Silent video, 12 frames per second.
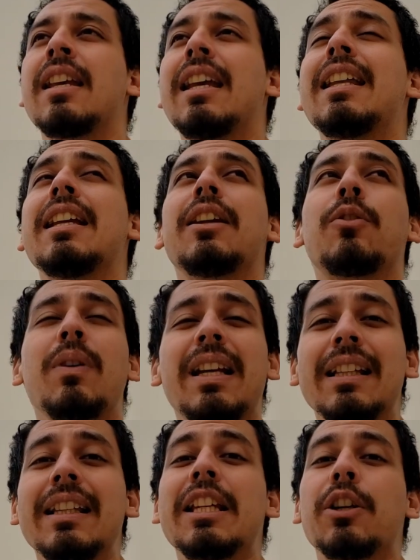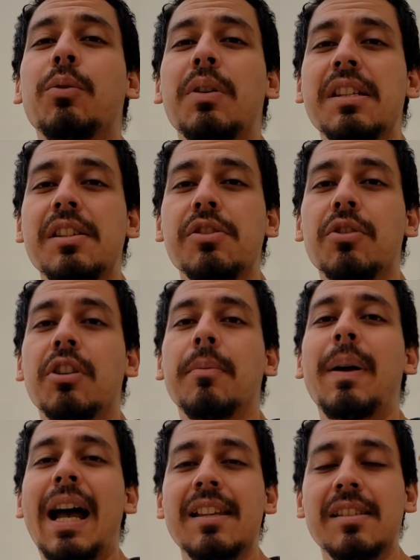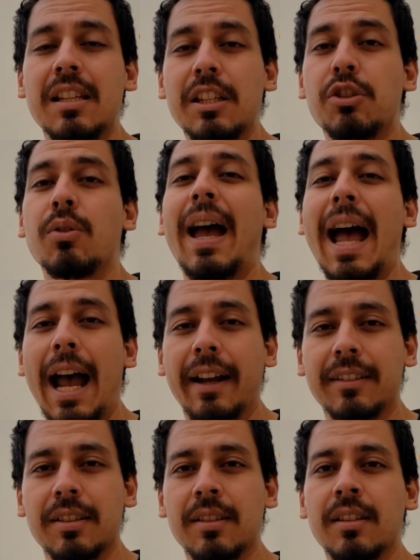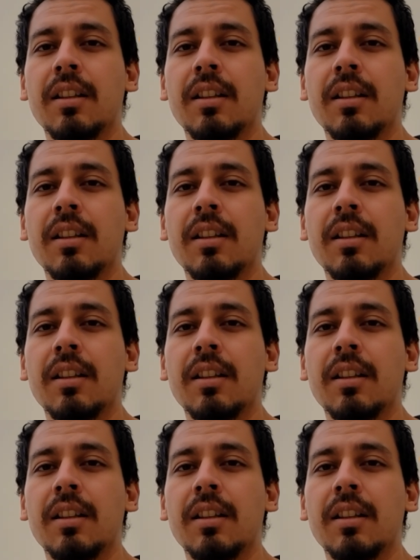it greatly increases your capacity to act